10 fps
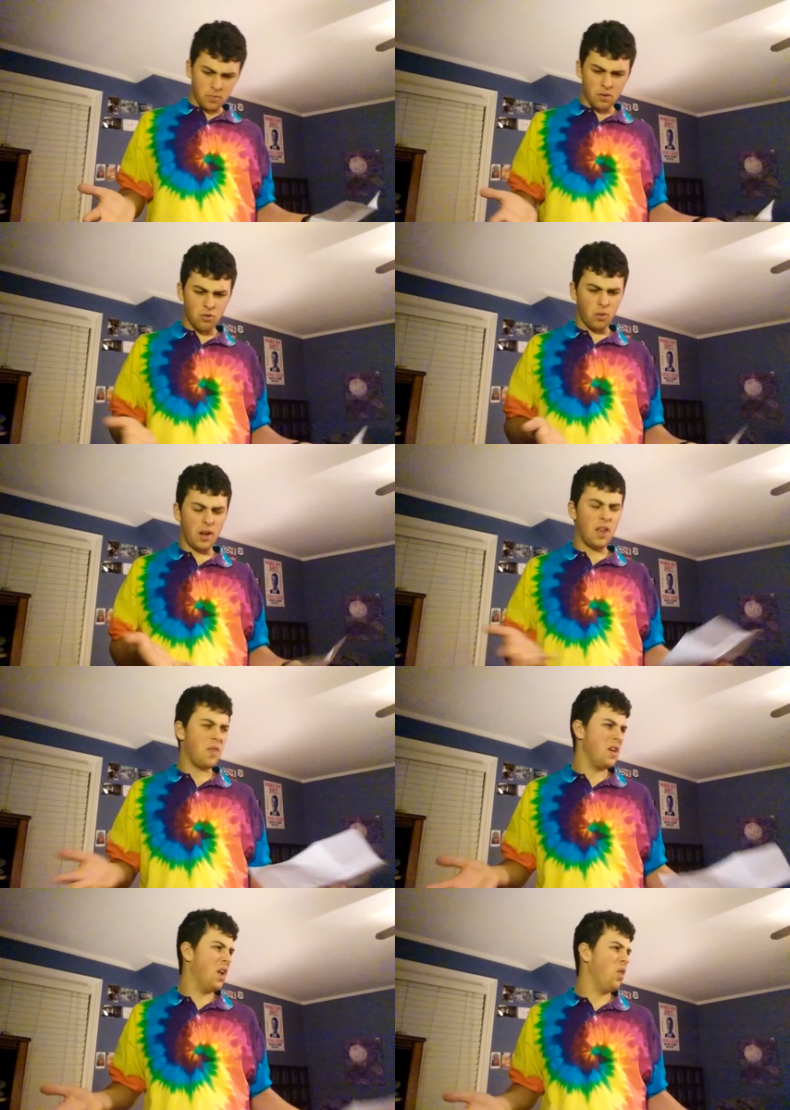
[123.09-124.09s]
so then at
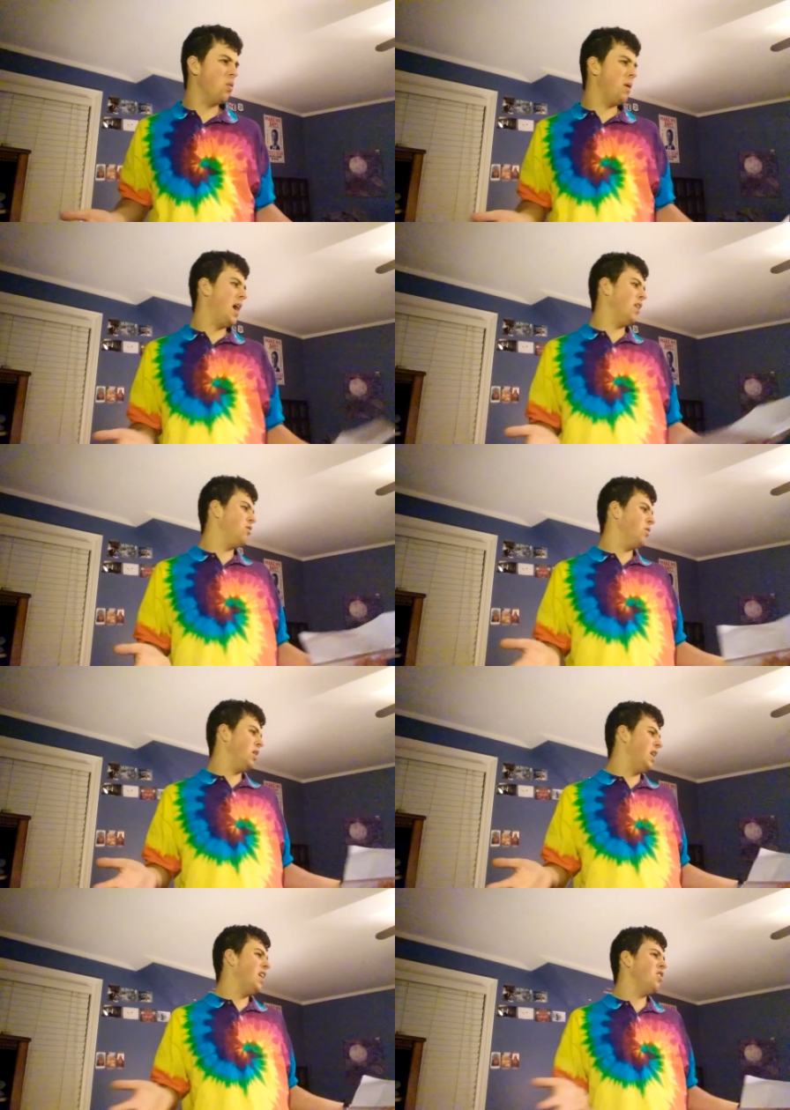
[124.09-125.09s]
the end of the match,
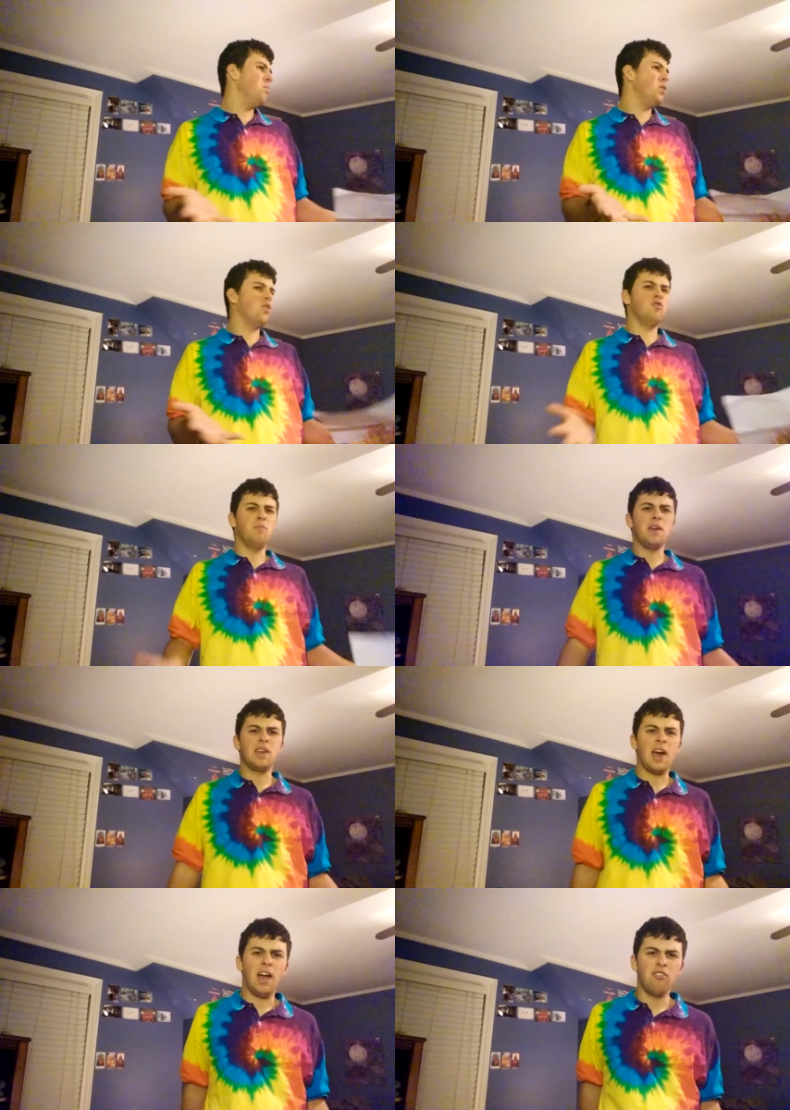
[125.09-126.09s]
it ended because Big
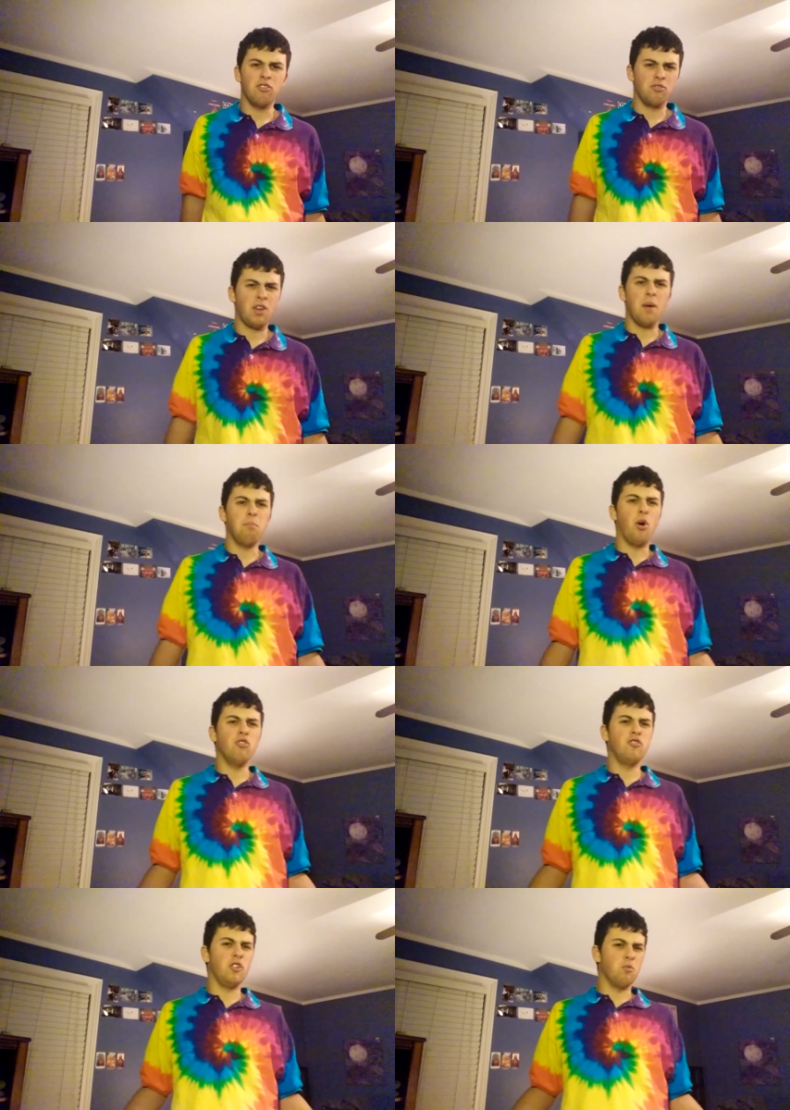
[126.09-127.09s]
Cass just kept
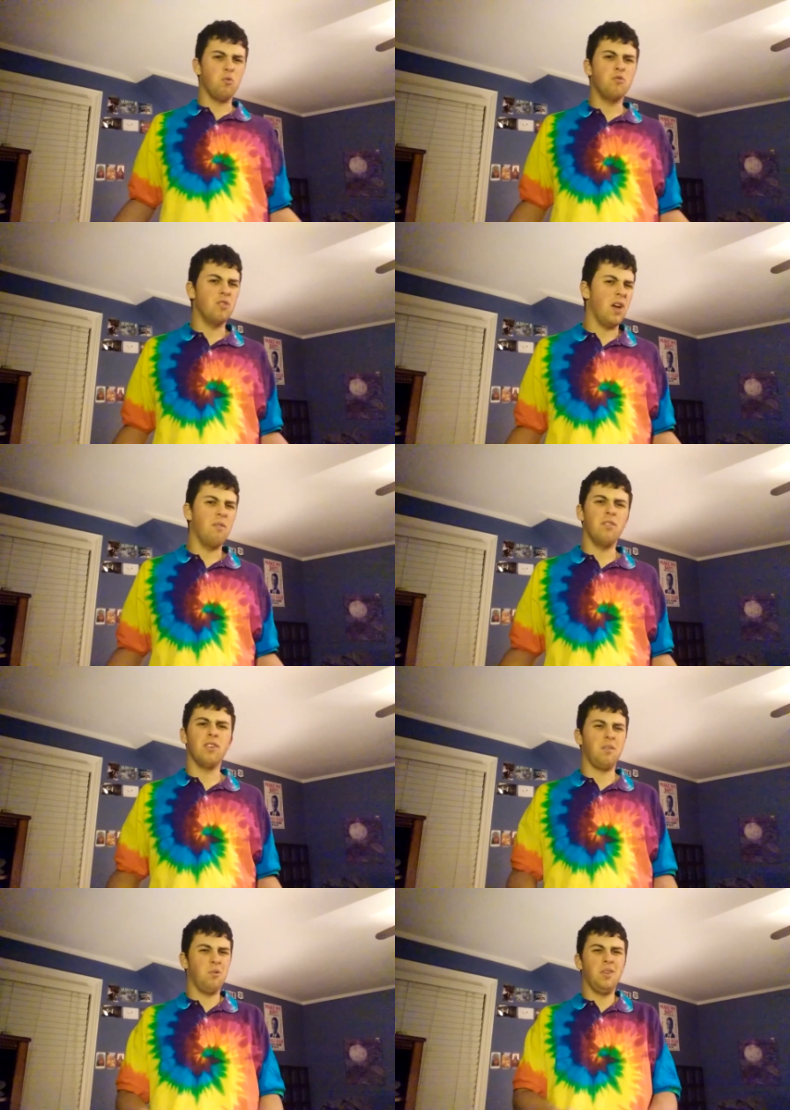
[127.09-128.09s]
punching Rusev. It's
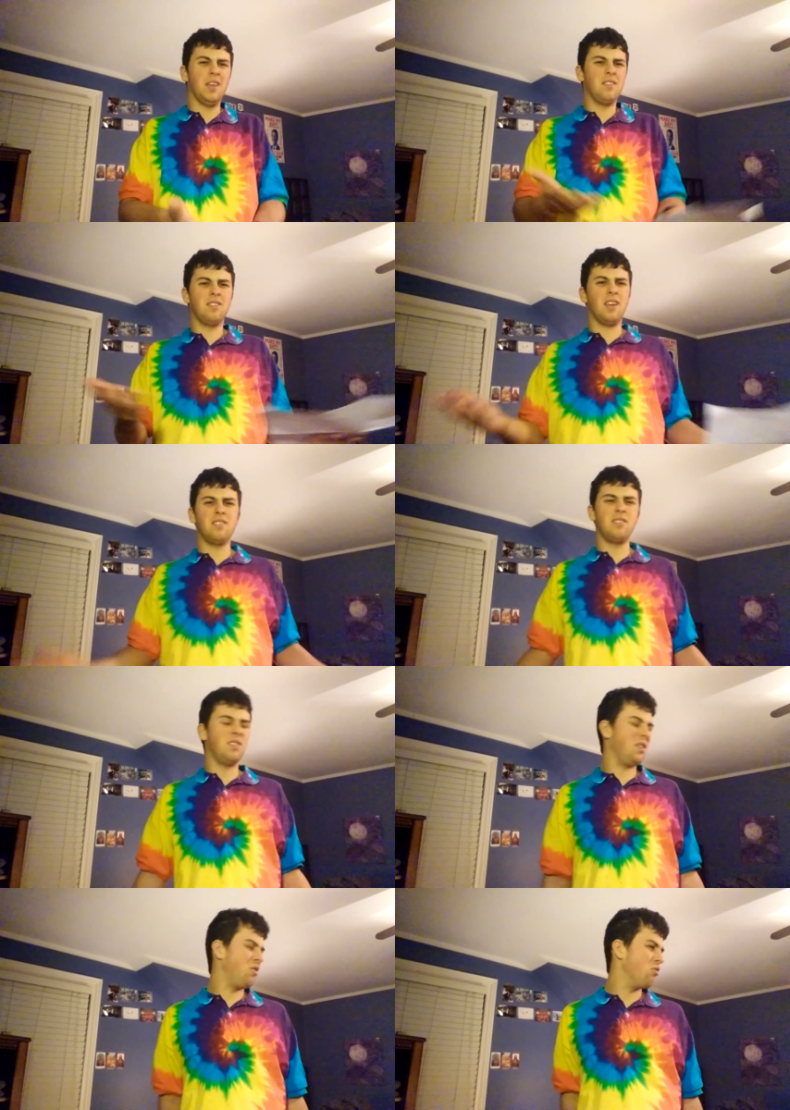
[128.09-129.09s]
like really that's that's
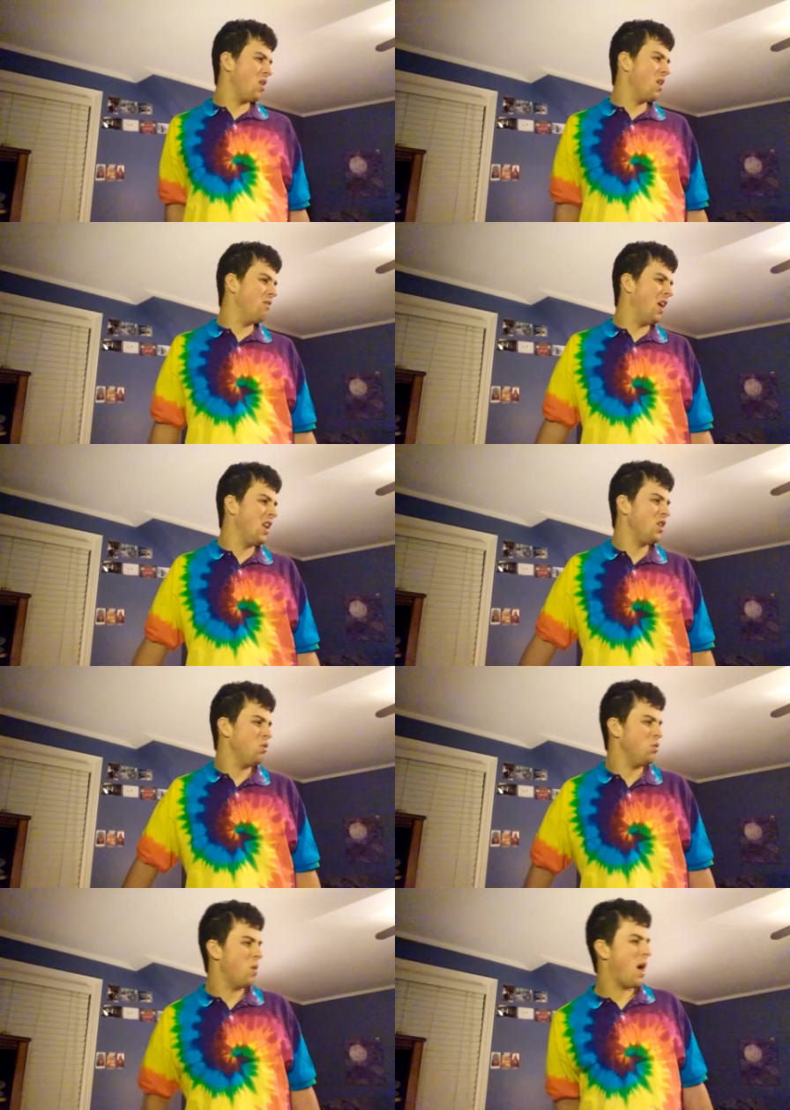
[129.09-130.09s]
the creative ending
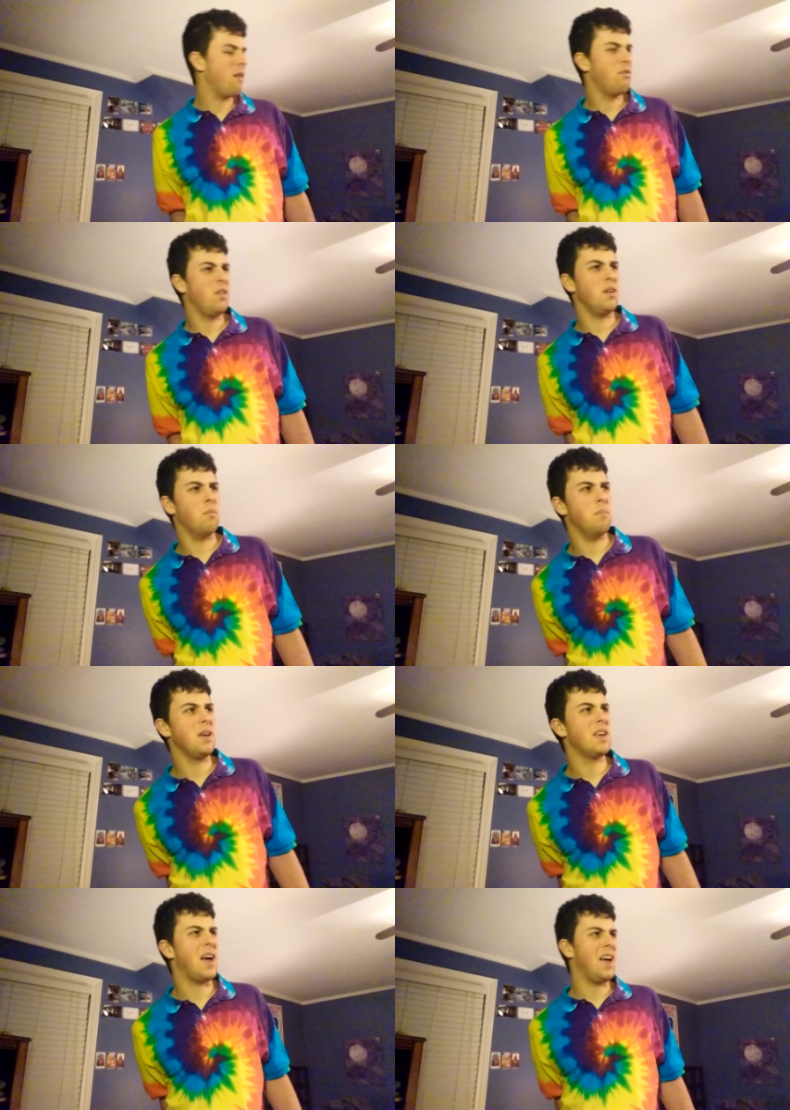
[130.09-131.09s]
you have for the you know
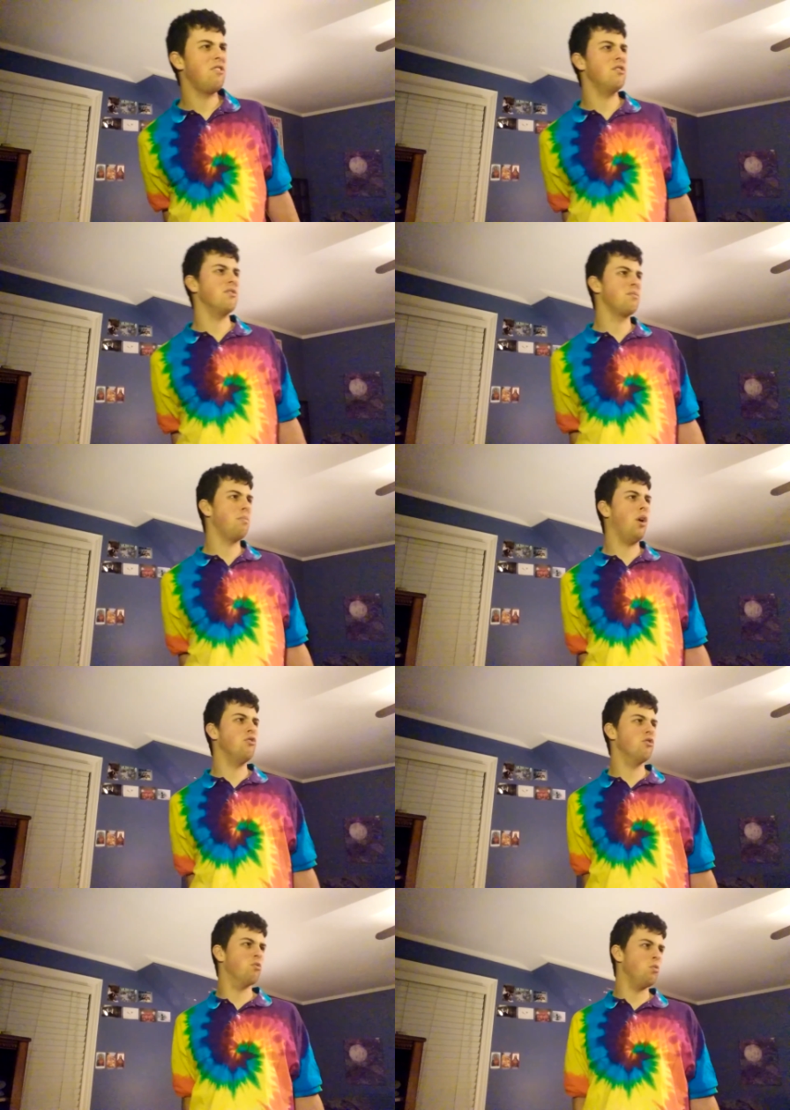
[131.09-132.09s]
Big Cass just
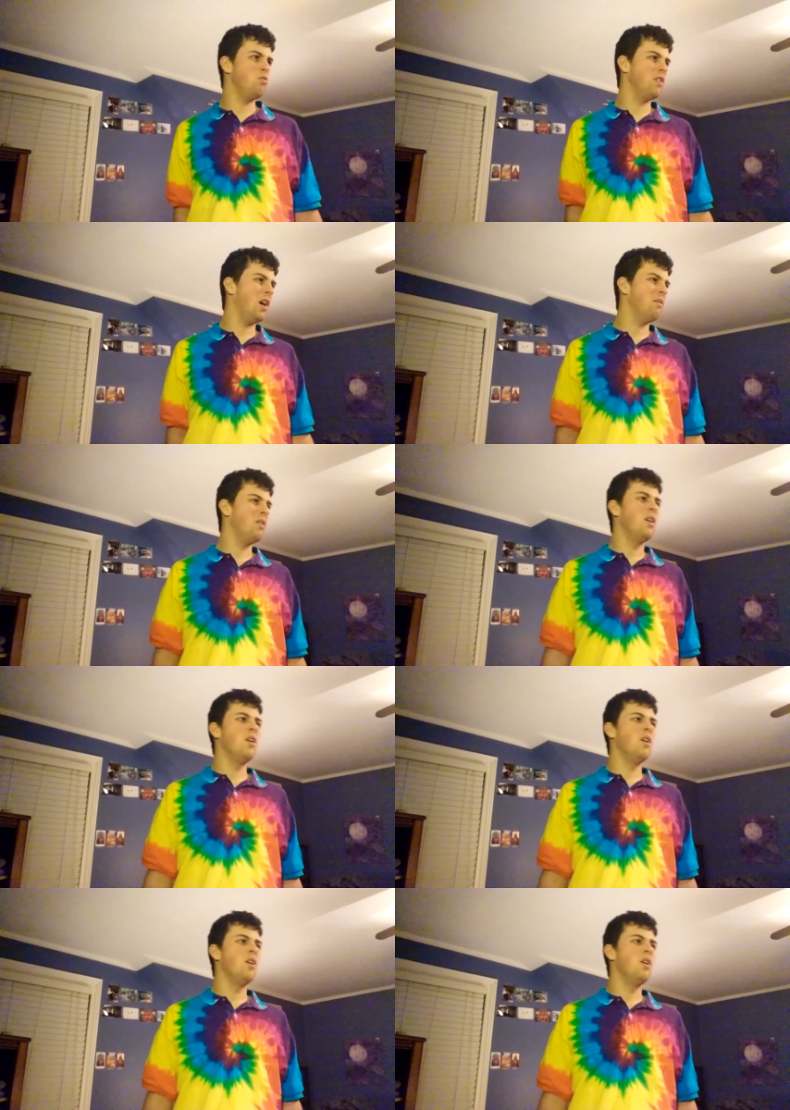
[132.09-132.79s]
punches Rusev